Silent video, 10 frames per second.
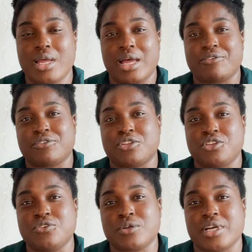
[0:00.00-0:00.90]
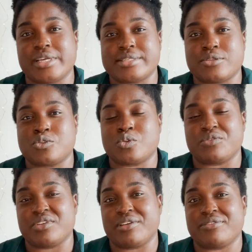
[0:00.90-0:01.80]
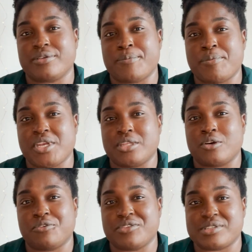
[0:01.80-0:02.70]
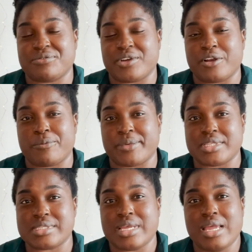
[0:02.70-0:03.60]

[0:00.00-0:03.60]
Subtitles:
And for the new guys, those who have never been in the office environment,